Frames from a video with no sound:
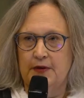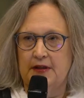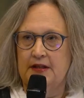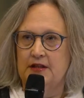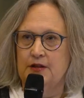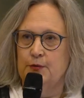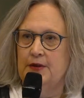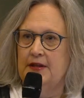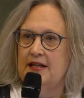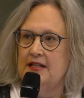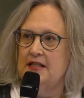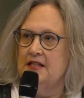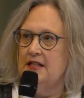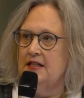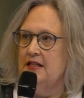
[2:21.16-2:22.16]
But with
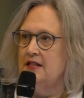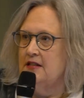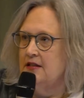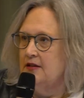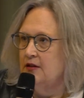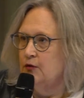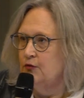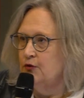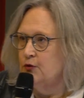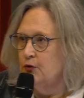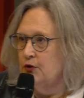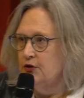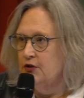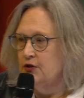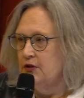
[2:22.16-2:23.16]
that said, of
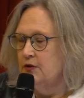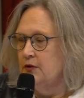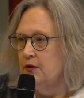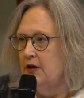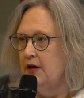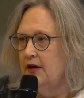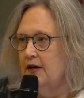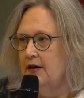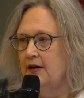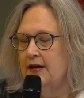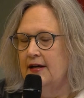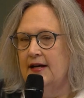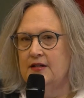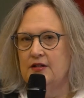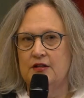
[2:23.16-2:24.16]
course,
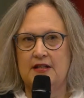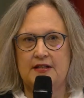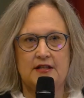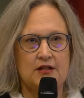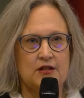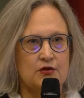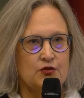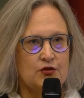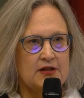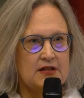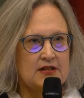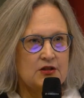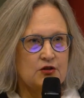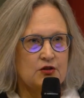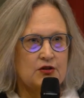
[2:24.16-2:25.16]
as a clinical
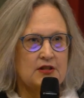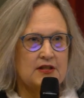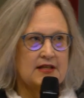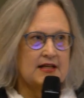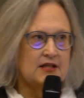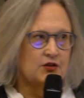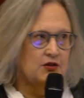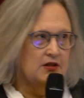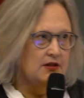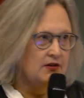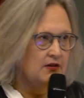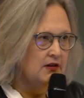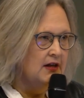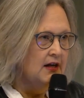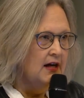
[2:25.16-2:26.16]
trial is starting next
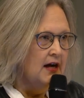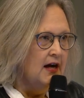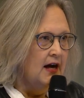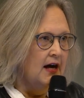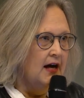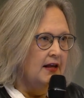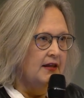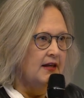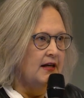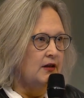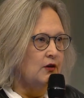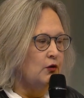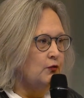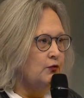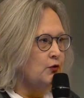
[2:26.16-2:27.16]
year, and
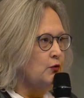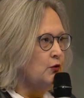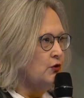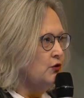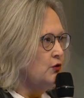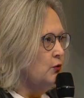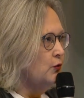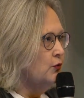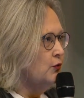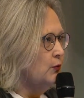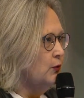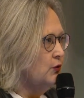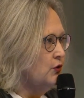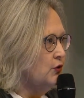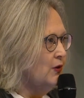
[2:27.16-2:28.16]
then, of course, also
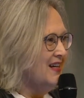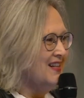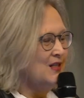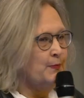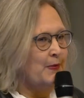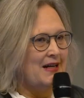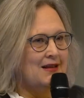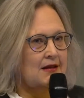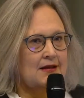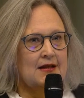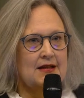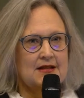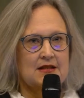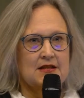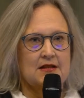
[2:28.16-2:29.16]
want to expand
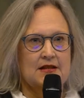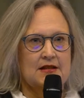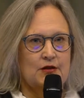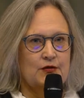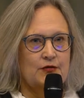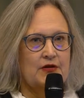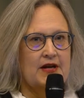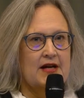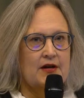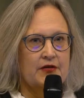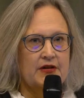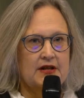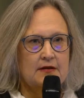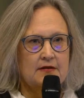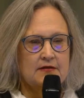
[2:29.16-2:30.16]
that kind of
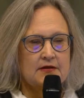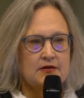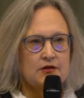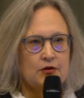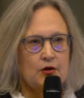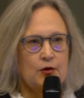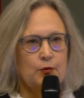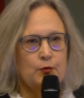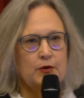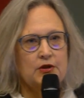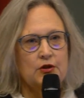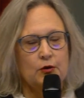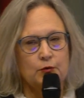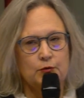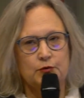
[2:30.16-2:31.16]
area. So we
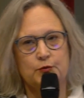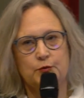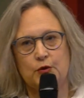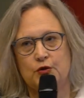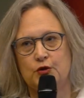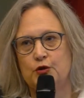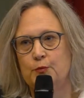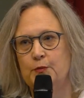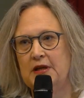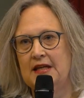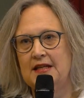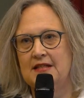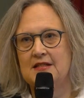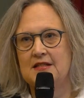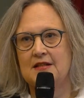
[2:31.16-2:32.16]
don't want to
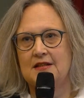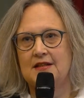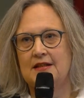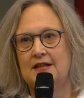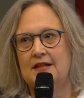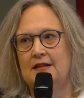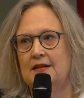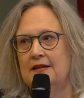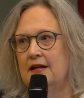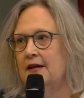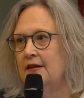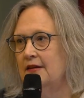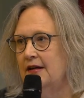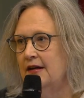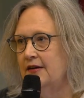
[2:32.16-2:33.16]
be stuck in
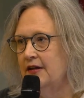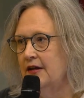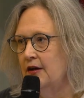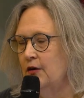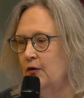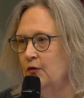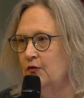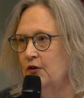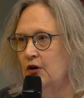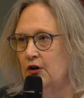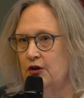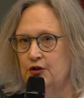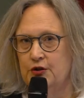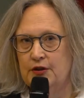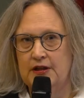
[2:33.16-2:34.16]
the area of
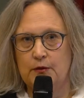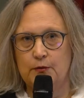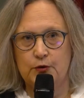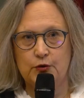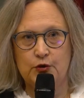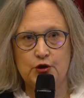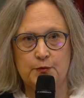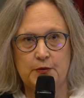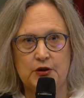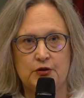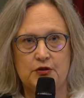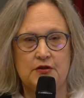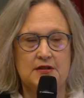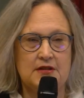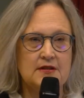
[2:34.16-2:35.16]
hard-to-heal wounds,
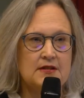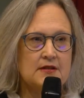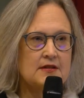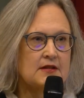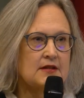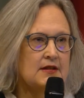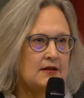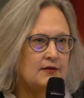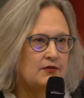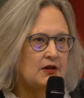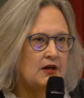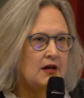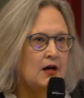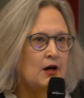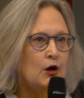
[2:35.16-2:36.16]
because this is kind of a